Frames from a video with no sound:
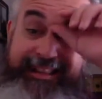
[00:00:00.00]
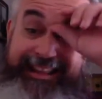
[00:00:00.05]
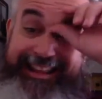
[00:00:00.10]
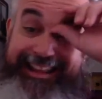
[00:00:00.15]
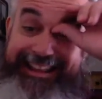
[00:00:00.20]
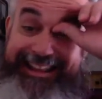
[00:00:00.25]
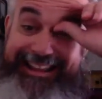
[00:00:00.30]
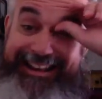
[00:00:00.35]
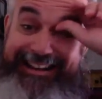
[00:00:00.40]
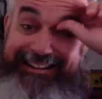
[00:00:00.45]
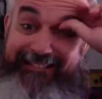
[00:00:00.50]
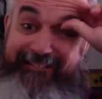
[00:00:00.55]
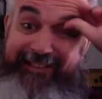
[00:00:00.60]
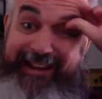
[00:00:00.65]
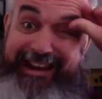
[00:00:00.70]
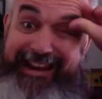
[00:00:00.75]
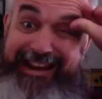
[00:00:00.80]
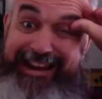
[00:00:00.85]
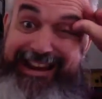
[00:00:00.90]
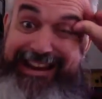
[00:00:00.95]
That
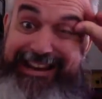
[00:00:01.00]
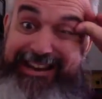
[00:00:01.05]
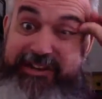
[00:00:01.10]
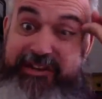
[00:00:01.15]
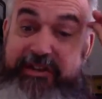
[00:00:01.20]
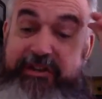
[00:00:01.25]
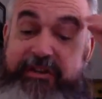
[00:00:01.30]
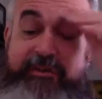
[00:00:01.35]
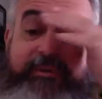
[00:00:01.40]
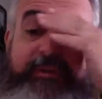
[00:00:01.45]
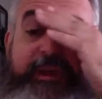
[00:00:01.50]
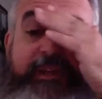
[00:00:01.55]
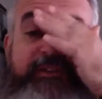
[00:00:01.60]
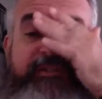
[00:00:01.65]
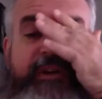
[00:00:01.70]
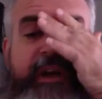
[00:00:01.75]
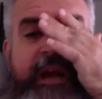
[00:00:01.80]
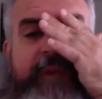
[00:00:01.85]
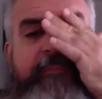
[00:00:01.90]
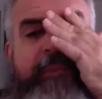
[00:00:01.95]
we need to,
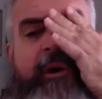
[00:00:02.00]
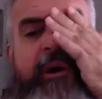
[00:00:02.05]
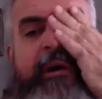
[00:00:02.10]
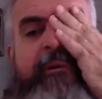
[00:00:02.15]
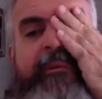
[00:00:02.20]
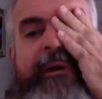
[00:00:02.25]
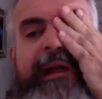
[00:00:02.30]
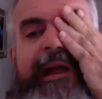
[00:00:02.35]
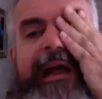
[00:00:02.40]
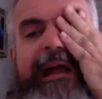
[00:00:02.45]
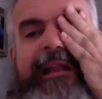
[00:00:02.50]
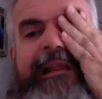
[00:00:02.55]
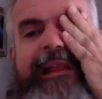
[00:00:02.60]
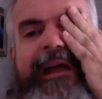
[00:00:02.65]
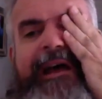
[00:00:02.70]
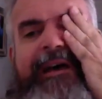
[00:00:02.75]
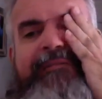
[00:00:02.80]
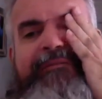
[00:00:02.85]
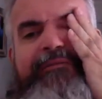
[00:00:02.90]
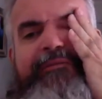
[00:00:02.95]
that's right, Marlo, we got to
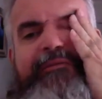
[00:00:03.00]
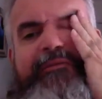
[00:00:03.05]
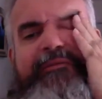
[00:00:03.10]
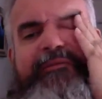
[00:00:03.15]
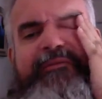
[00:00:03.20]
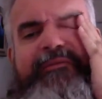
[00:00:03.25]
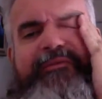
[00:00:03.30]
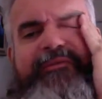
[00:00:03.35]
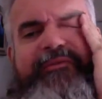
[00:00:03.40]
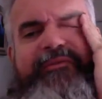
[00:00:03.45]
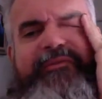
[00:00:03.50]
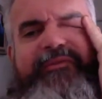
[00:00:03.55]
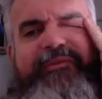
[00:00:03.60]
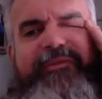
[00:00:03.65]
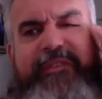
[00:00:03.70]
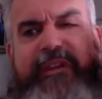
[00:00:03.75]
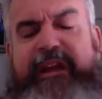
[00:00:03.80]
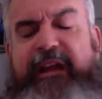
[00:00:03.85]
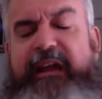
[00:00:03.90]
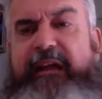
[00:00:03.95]
love
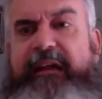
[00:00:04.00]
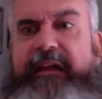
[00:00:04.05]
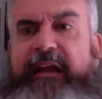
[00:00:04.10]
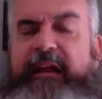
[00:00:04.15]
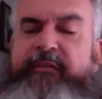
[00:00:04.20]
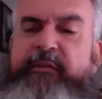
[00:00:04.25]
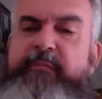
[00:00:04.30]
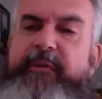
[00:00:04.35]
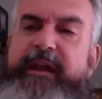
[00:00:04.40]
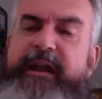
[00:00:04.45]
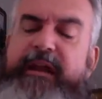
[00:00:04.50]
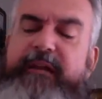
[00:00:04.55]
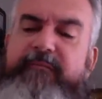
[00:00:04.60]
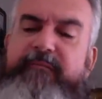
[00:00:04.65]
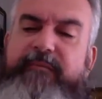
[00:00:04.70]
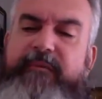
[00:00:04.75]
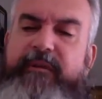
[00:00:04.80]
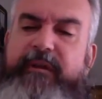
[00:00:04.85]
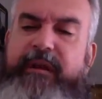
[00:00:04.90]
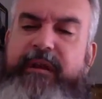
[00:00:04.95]

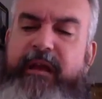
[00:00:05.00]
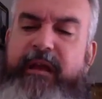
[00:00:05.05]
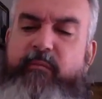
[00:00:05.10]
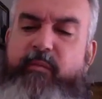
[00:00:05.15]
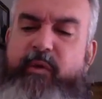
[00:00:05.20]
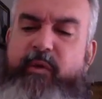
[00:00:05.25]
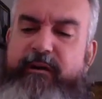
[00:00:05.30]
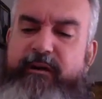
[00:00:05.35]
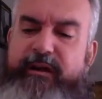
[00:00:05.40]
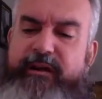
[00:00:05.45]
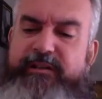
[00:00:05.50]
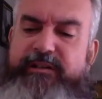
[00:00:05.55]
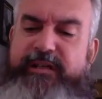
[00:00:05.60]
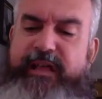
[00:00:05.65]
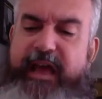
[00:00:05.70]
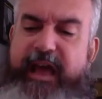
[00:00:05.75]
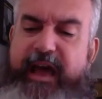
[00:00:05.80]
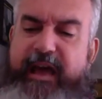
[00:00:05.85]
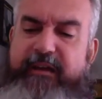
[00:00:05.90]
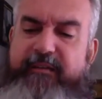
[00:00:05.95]
everybody. And where is
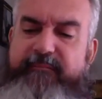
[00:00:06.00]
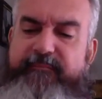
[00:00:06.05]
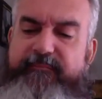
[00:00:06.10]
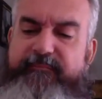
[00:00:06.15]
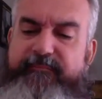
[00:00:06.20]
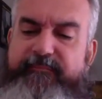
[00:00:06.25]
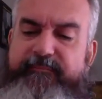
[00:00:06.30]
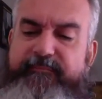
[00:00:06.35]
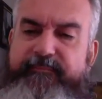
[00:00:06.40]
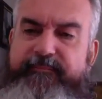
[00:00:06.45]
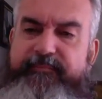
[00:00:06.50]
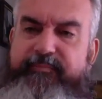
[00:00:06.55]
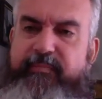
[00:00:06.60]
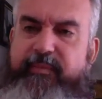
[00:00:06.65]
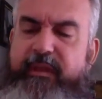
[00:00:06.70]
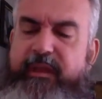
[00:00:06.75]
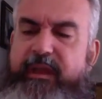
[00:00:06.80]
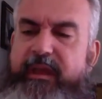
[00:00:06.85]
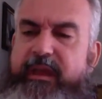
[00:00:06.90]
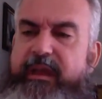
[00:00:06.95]
that?
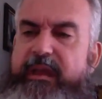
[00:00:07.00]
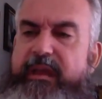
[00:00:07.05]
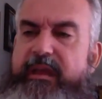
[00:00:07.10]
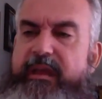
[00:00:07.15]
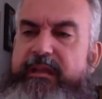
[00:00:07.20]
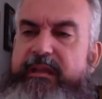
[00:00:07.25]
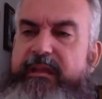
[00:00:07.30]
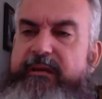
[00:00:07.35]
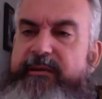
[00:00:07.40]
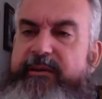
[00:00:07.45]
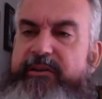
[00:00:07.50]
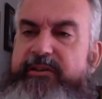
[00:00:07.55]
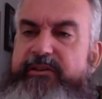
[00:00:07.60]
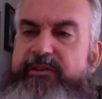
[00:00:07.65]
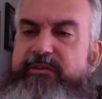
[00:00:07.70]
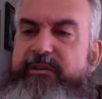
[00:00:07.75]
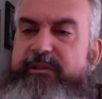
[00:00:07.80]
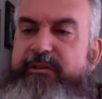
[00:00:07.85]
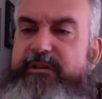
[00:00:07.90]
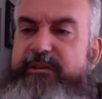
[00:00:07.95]
Let me
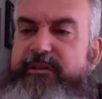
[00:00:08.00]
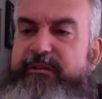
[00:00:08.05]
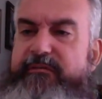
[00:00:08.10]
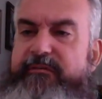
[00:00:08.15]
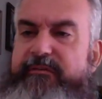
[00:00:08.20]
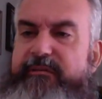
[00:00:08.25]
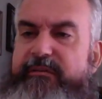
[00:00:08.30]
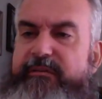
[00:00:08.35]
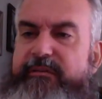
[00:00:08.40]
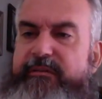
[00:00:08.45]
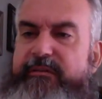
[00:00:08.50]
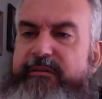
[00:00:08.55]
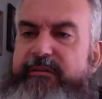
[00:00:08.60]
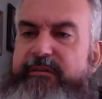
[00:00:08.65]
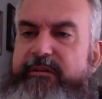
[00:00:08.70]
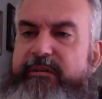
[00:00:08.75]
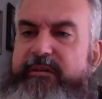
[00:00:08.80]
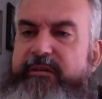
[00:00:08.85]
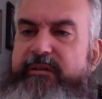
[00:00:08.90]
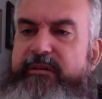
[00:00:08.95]
just do a little
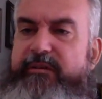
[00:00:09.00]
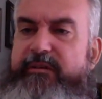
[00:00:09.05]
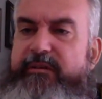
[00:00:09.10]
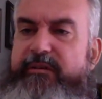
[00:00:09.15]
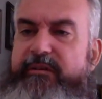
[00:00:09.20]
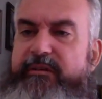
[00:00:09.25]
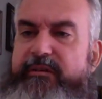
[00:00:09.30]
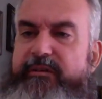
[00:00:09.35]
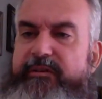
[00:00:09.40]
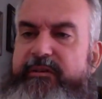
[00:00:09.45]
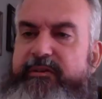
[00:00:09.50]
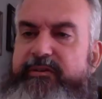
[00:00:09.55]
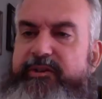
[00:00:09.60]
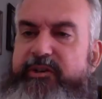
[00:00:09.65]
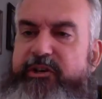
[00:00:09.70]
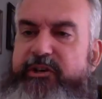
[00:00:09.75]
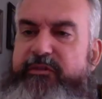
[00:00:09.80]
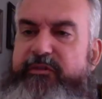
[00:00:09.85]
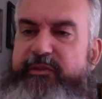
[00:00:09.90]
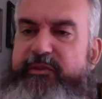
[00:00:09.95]

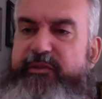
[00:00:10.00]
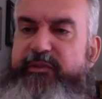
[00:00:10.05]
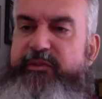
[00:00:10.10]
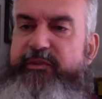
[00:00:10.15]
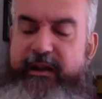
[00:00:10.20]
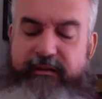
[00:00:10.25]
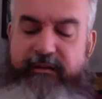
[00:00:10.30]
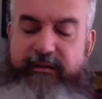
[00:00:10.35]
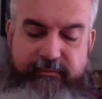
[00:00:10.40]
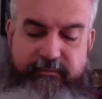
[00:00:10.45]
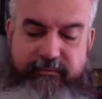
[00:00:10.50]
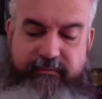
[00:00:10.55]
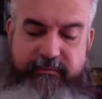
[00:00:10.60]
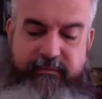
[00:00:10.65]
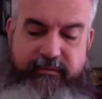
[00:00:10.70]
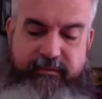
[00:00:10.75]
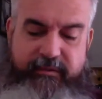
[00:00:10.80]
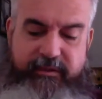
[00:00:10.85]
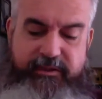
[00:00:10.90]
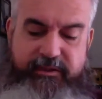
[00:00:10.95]
search for that.
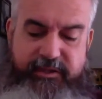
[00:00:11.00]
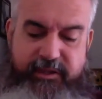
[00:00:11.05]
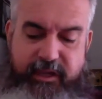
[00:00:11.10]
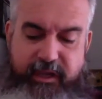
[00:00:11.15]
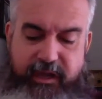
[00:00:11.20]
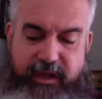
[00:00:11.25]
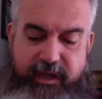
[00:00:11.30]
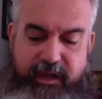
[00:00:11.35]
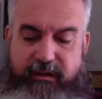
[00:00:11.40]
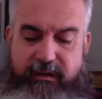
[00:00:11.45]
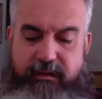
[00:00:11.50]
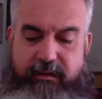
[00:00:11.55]
Let's see.